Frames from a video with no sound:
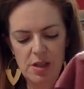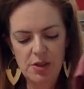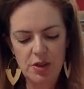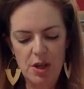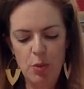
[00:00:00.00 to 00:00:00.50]

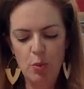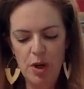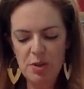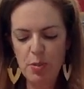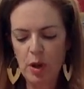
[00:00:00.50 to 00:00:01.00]
So double
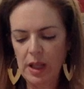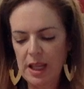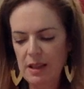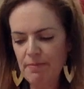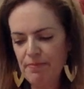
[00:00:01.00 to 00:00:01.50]
brush
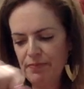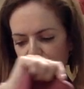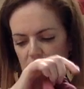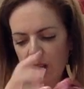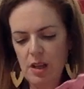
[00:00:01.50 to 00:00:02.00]
poly,
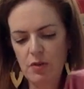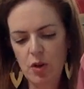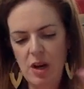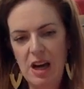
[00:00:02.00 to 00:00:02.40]
if you're